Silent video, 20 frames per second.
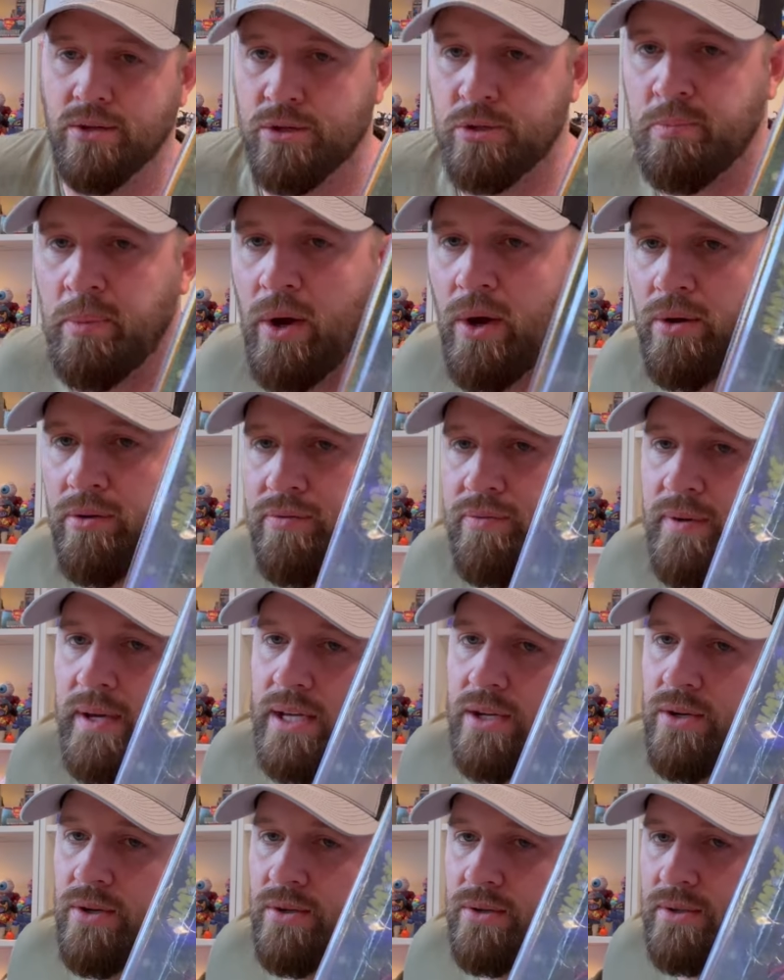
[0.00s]
spawn
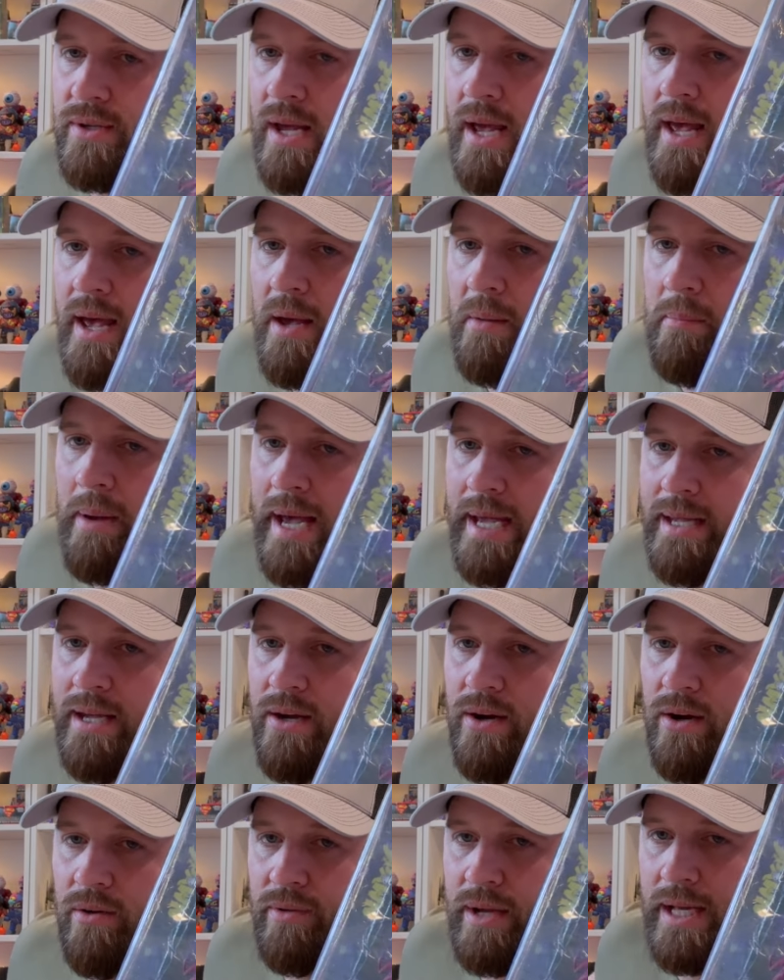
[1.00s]
figures back
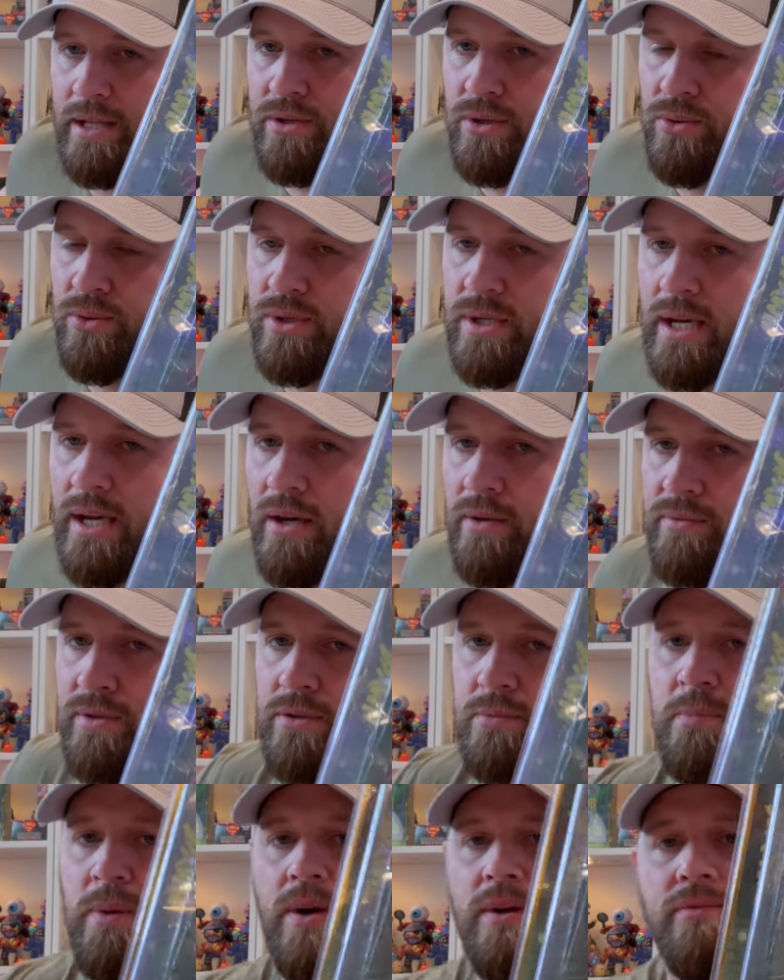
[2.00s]
here. I've got two shelves of
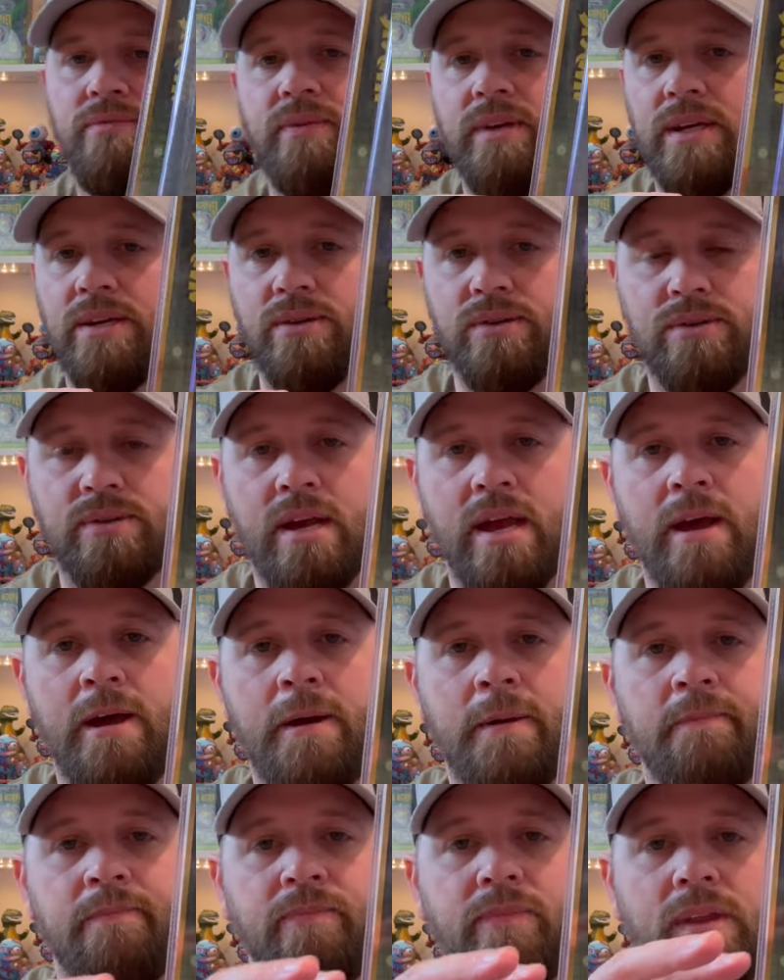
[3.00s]
spawn figures,
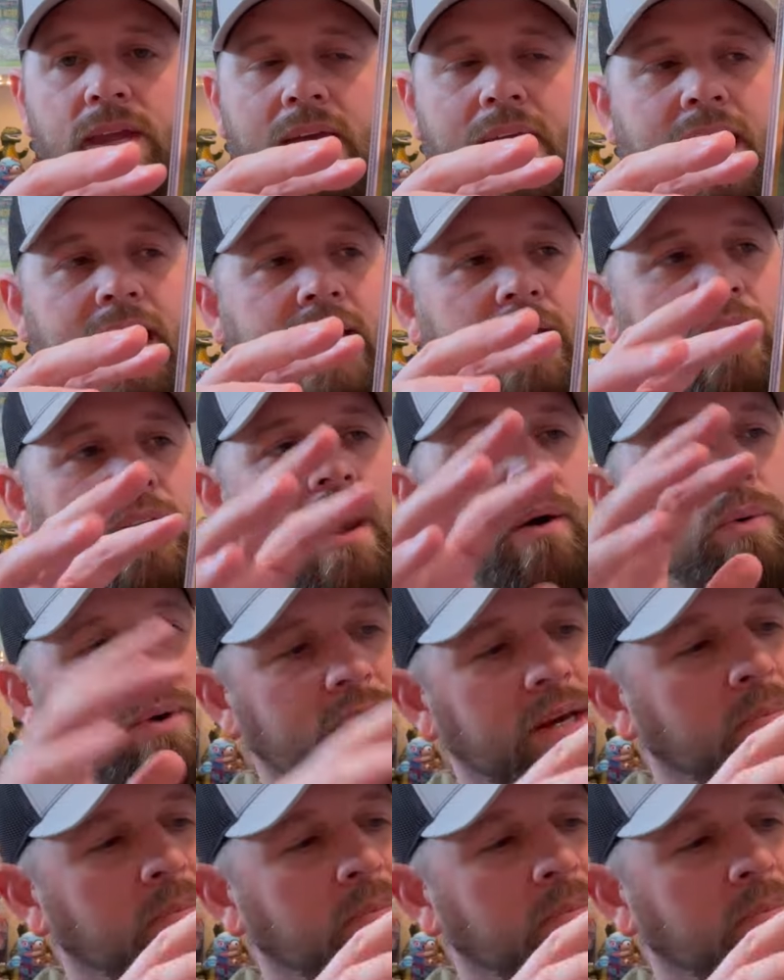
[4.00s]
and I want to